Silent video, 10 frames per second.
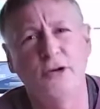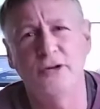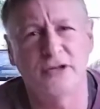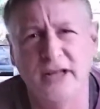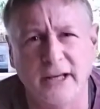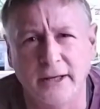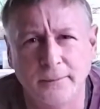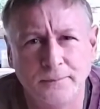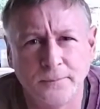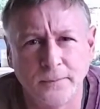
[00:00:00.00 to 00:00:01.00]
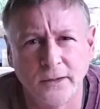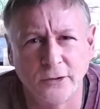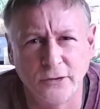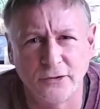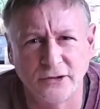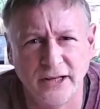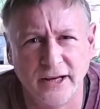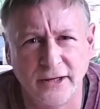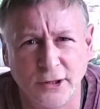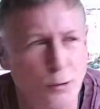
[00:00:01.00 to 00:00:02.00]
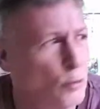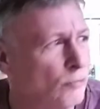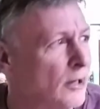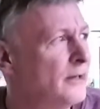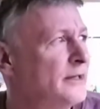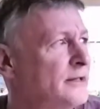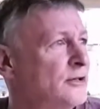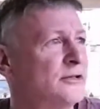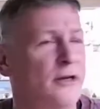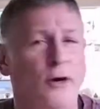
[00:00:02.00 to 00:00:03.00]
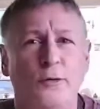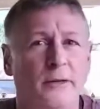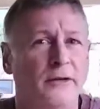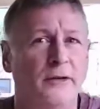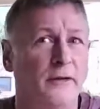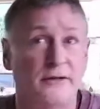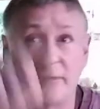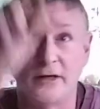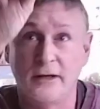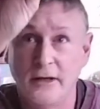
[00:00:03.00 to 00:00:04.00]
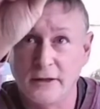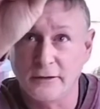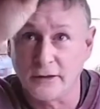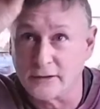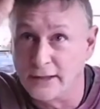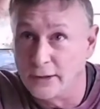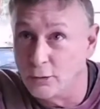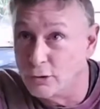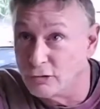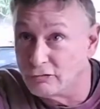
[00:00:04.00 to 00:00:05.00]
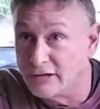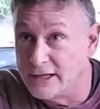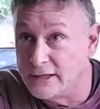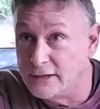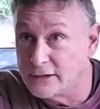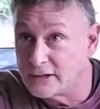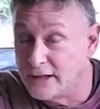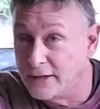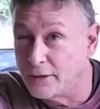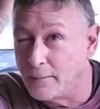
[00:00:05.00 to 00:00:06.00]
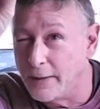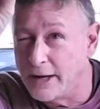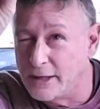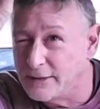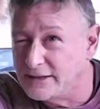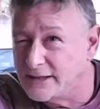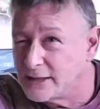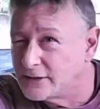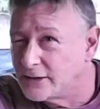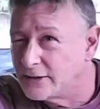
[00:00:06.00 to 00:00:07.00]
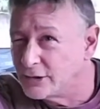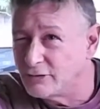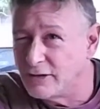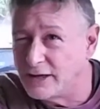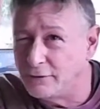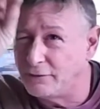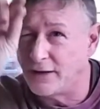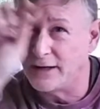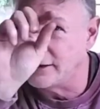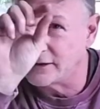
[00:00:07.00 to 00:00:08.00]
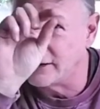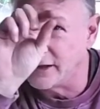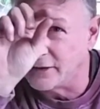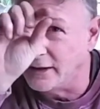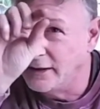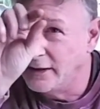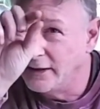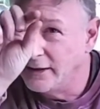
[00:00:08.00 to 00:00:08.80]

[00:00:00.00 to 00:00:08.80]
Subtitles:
couldn't see it. I couldn't see any Aurora. He just told me that this little green slither, maybe distant green, faint slither,